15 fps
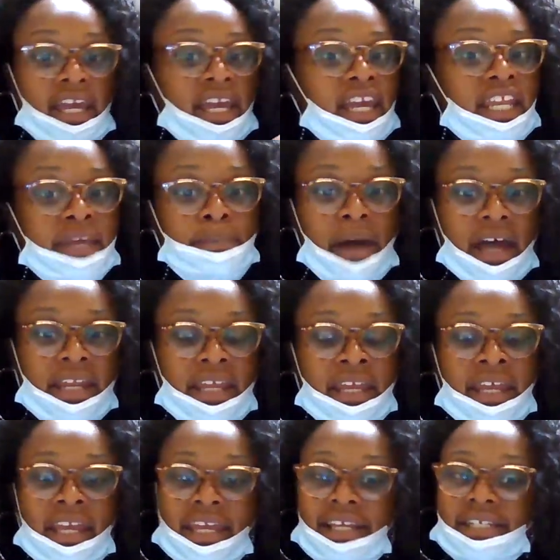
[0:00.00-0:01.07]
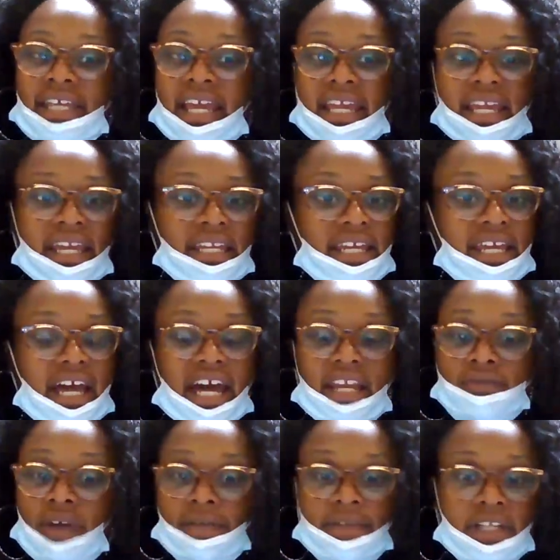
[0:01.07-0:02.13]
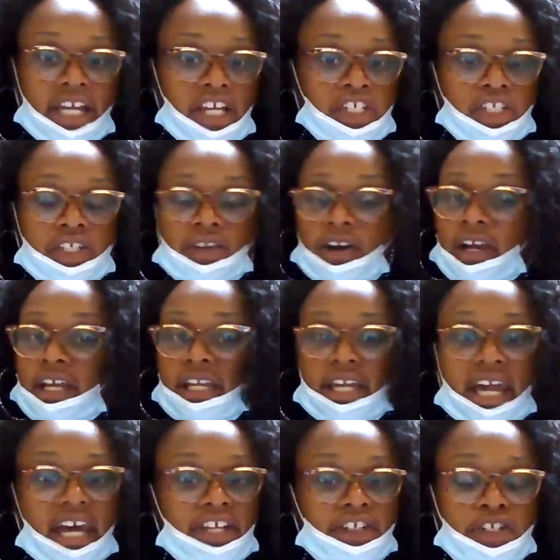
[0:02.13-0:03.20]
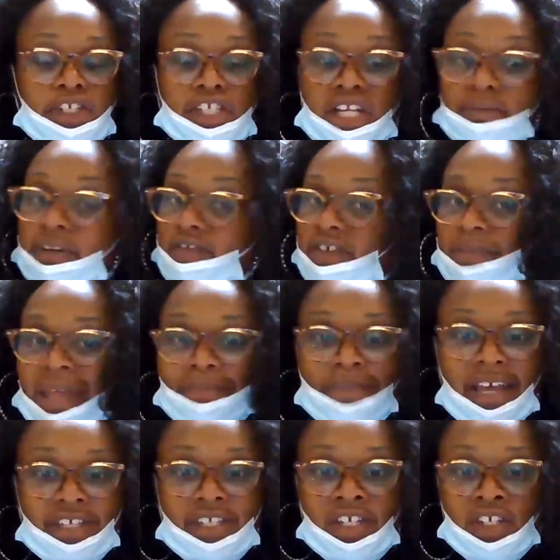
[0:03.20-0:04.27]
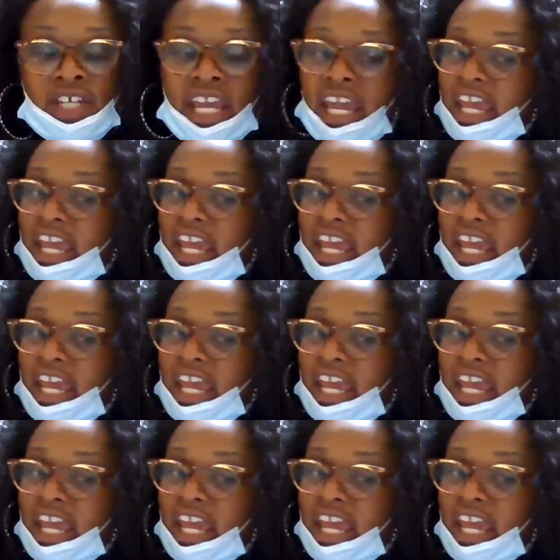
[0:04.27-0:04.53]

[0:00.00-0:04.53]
anybody to take any kind of revelation or any kind of discernment from that message,